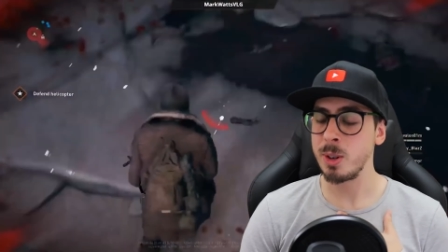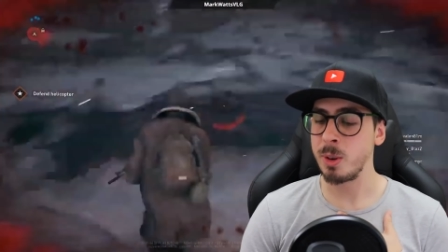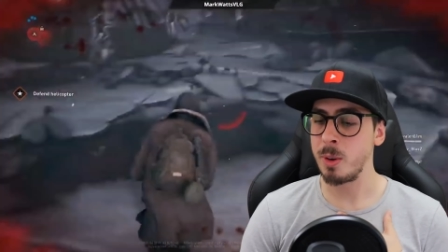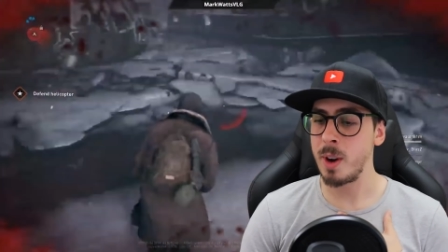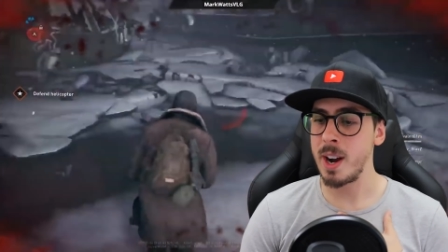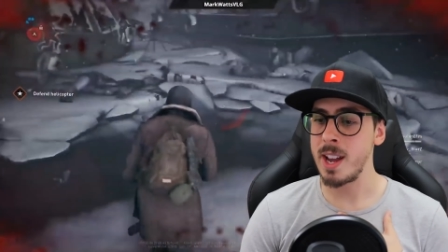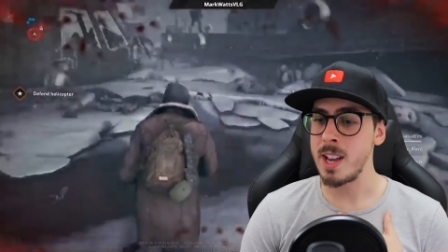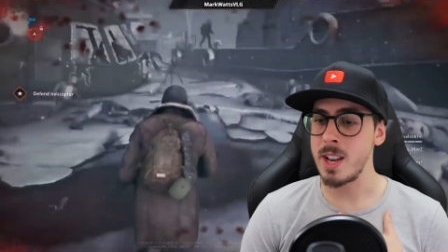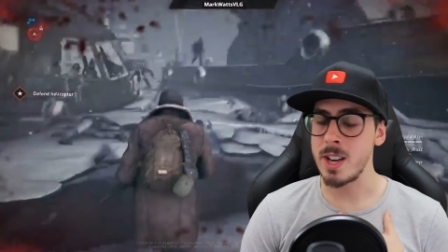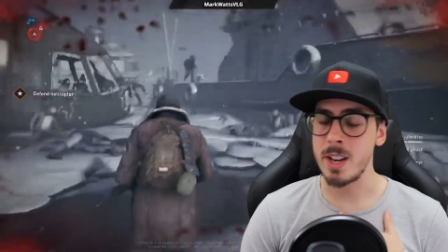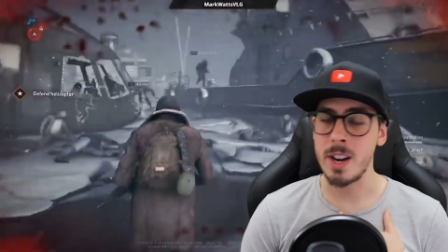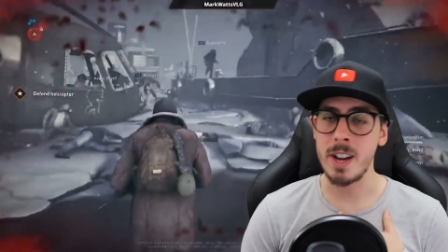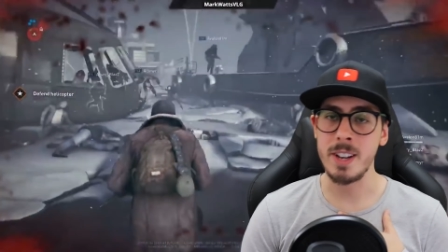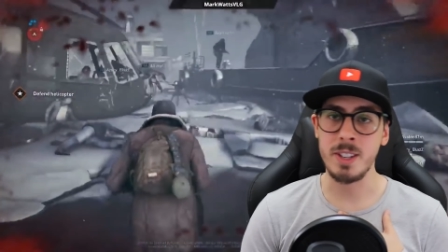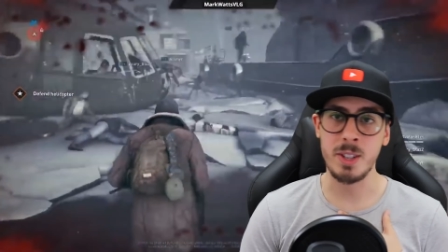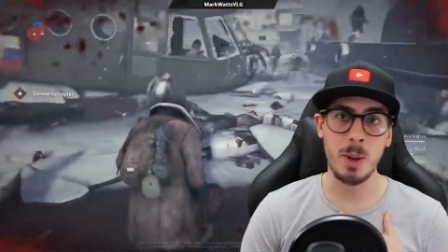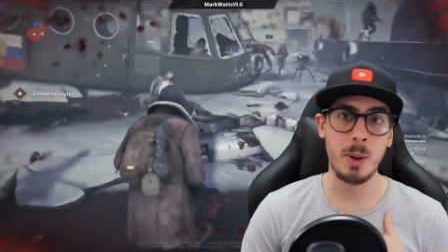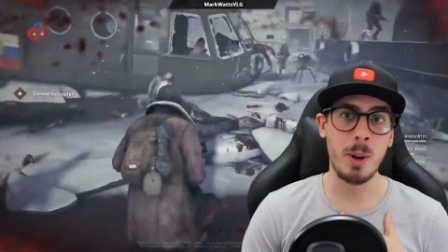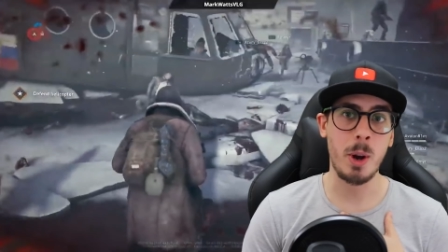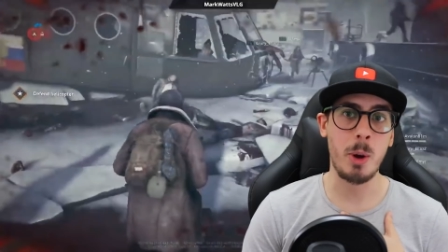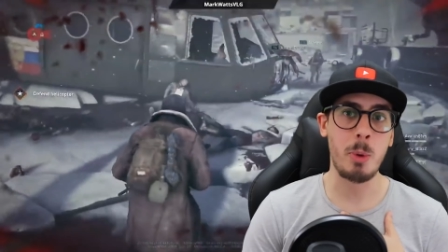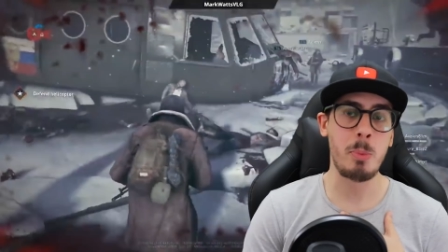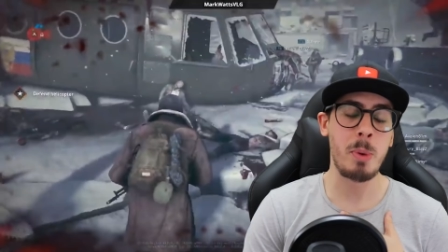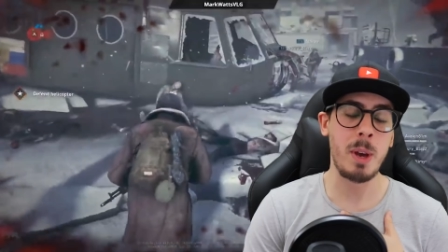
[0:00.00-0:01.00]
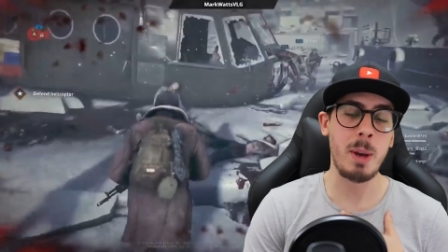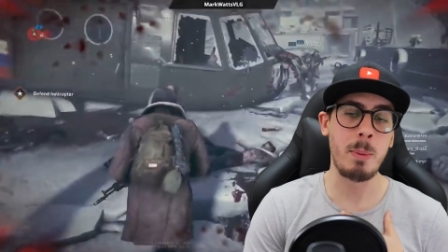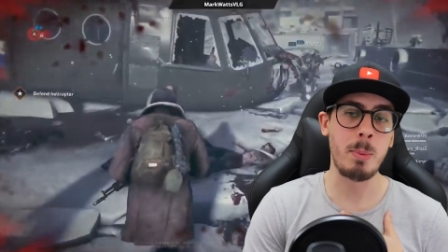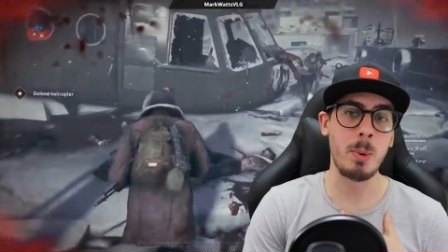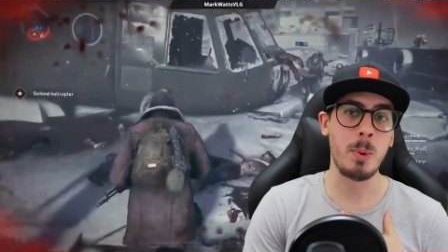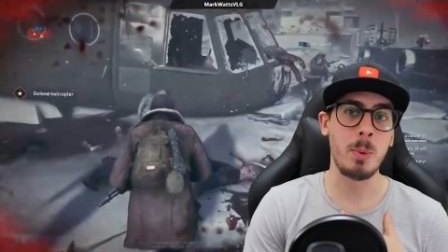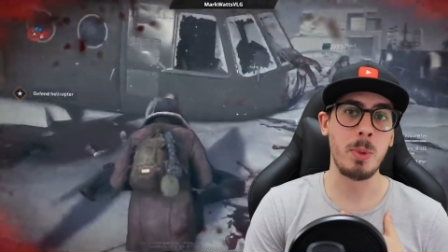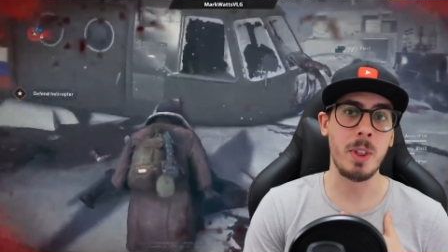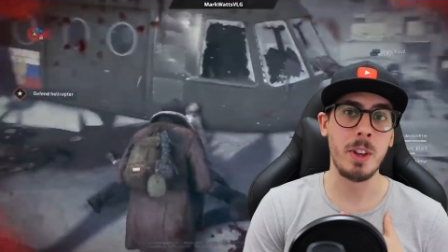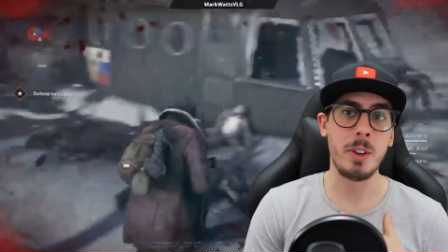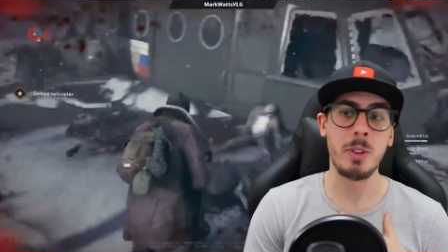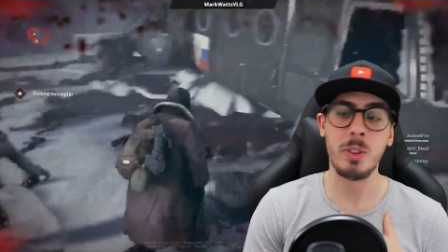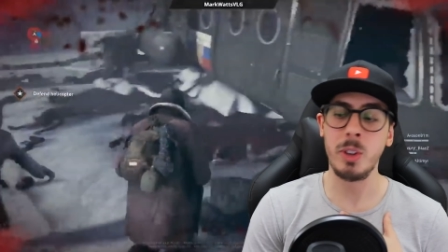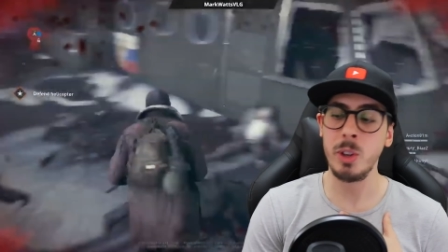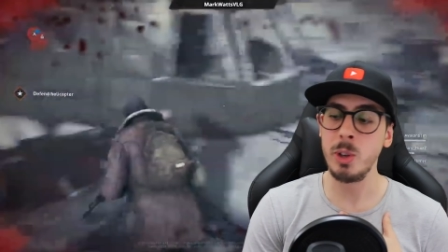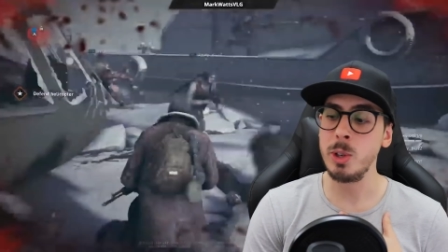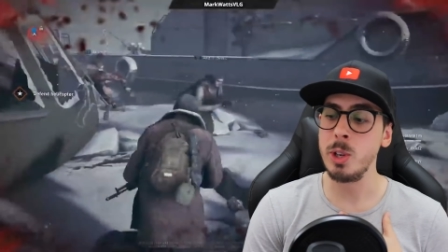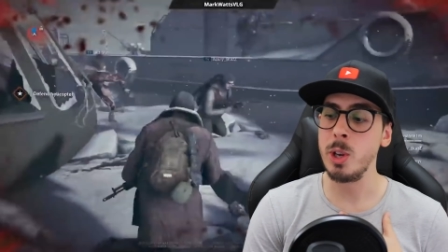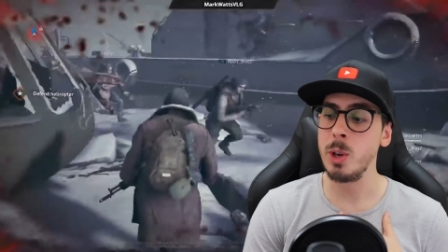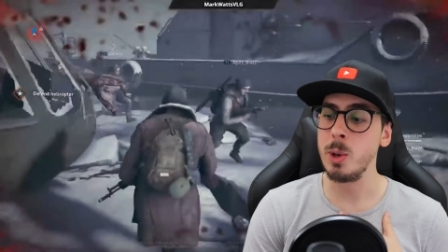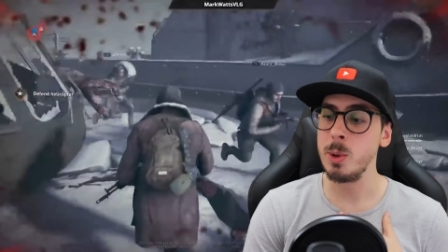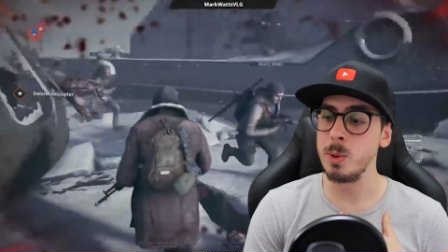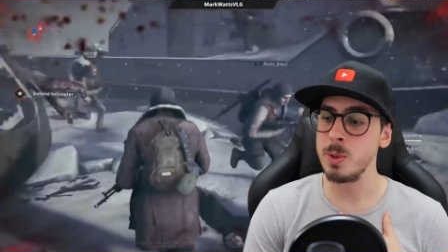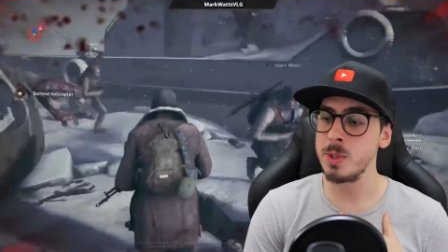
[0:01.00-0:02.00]
not great, and I do know people that do
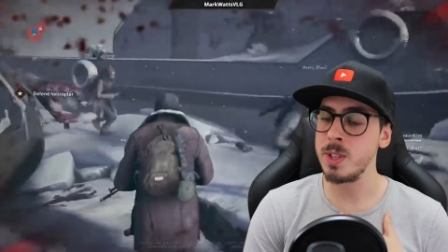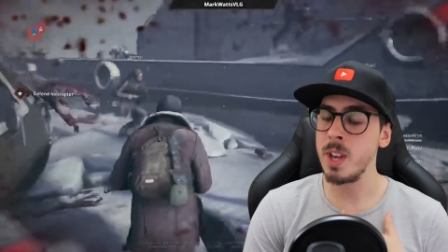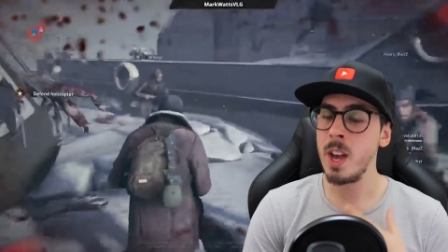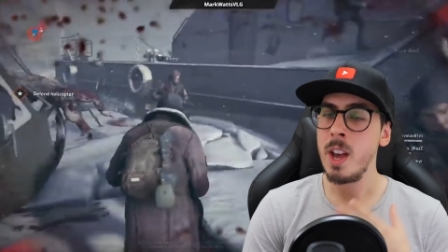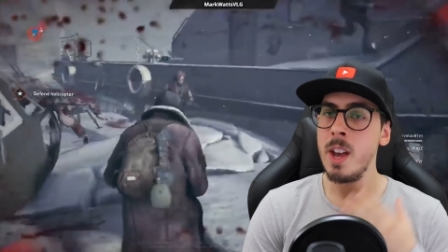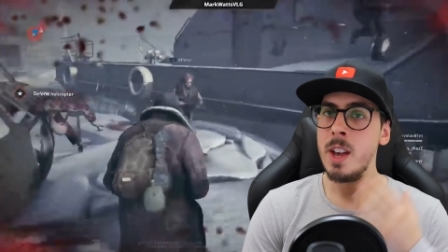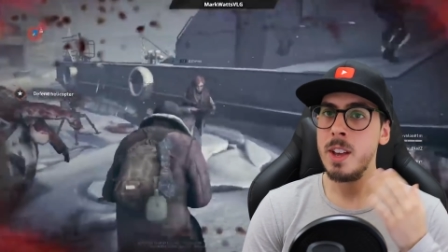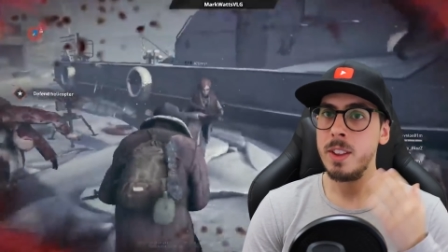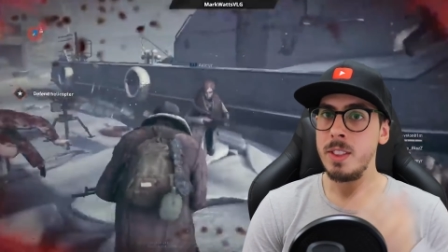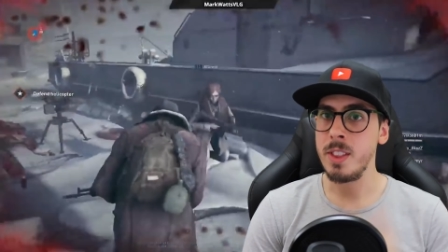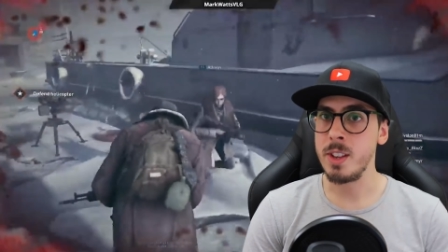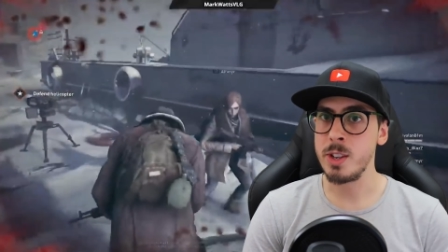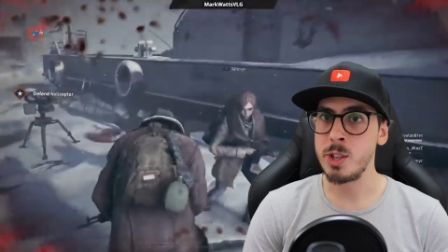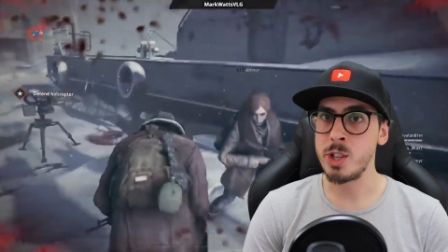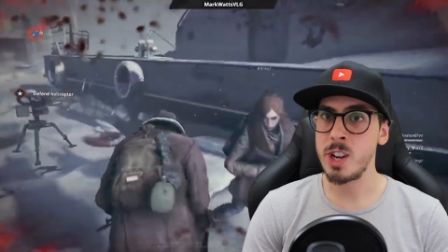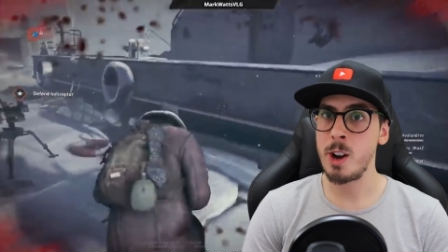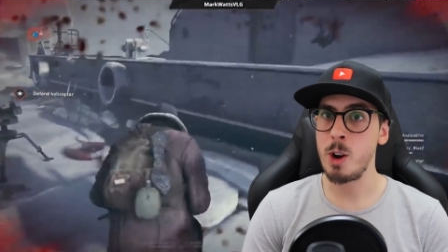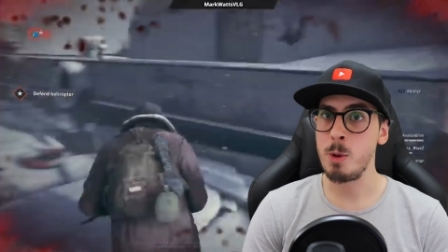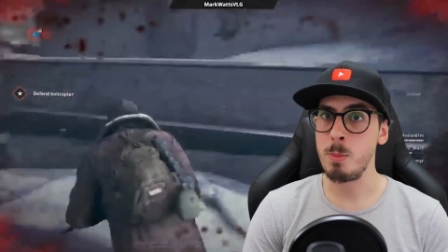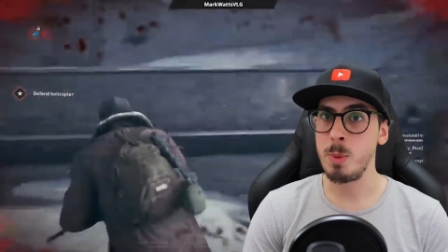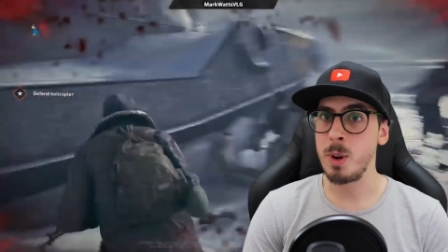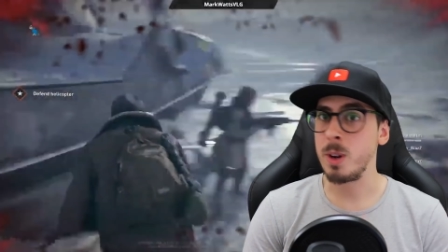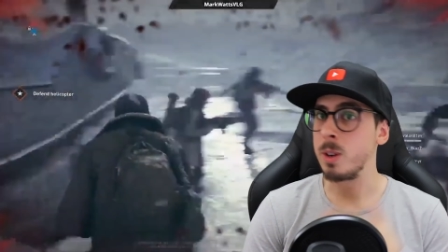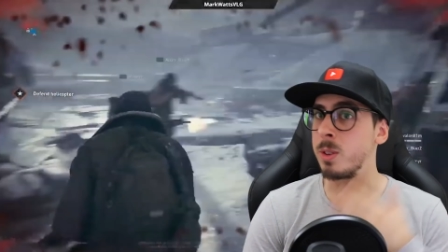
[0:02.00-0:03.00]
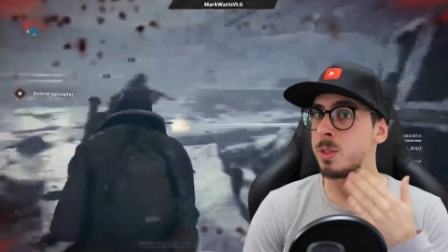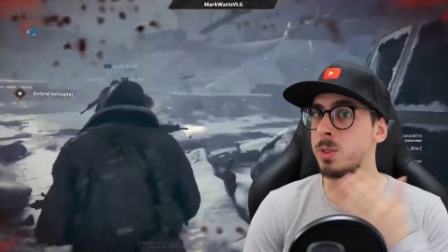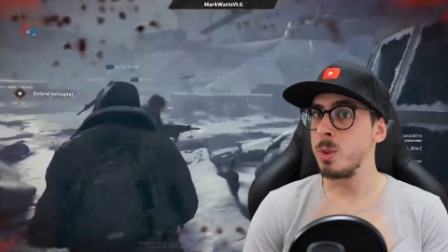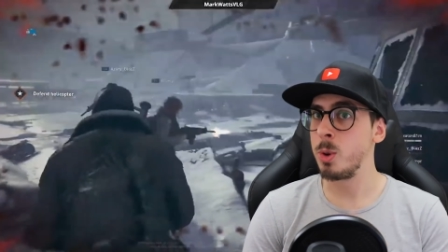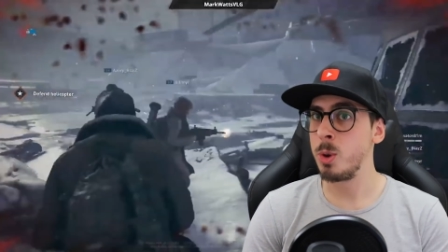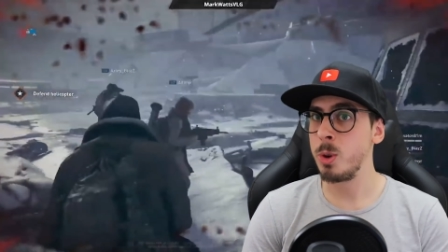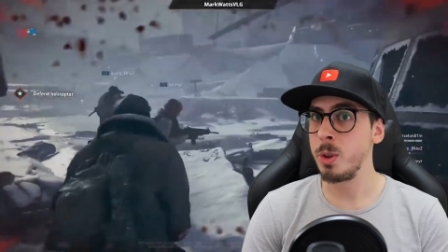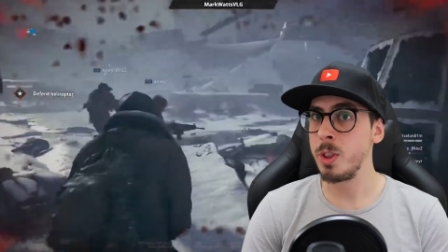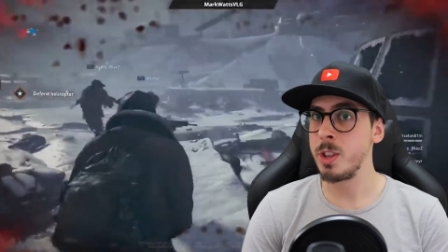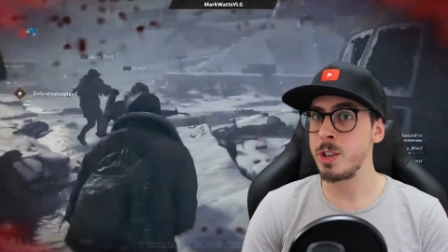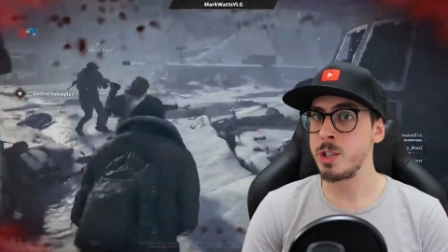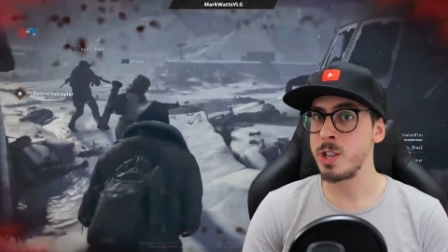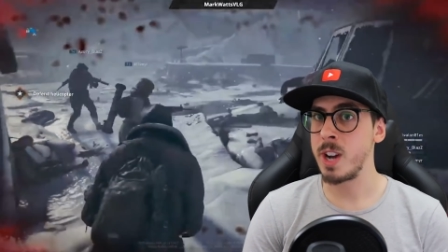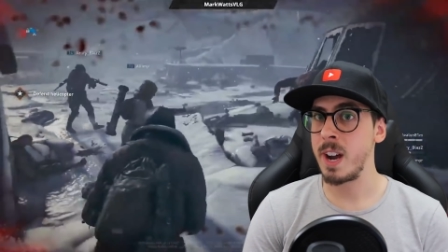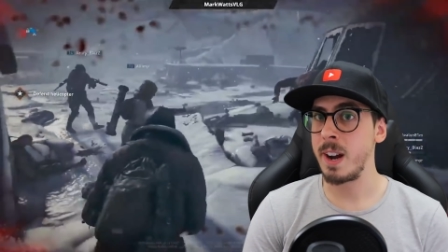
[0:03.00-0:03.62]
use the Shadow Box or the